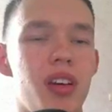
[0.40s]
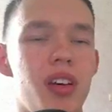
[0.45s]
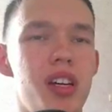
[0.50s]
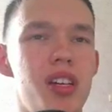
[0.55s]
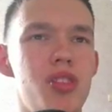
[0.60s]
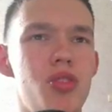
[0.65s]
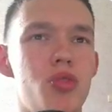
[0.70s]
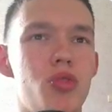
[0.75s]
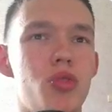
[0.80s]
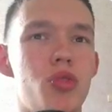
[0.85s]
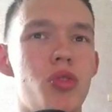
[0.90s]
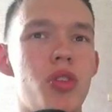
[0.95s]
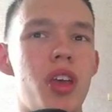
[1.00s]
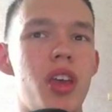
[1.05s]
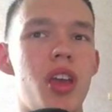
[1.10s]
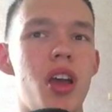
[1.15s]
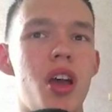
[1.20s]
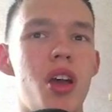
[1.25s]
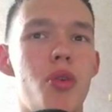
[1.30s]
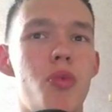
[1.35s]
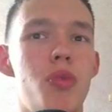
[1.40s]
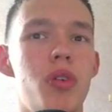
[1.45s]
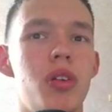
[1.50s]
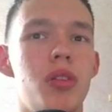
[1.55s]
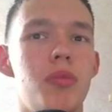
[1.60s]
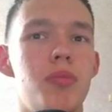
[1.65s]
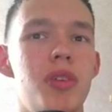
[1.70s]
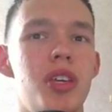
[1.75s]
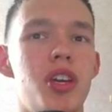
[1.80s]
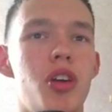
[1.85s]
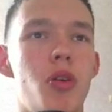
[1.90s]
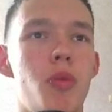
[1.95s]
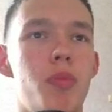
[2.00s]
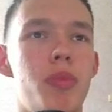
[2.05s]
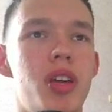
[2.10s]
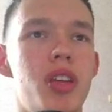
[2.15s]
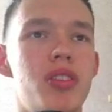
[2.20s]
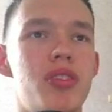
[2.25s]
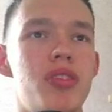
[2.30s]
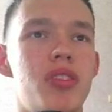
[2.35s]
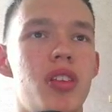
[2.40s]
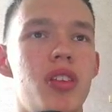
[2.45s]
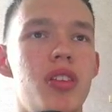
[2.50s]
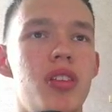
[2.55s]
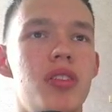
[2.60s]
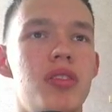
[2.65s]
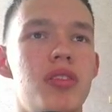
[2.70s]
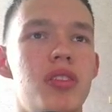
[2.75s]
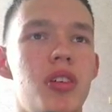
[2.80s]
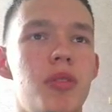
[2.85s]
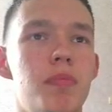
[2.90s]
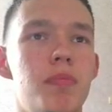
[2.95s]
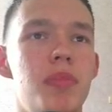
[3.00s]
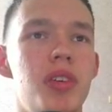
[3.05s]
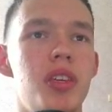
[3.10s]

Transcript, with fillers: Hello, today I will be comparing the Ninja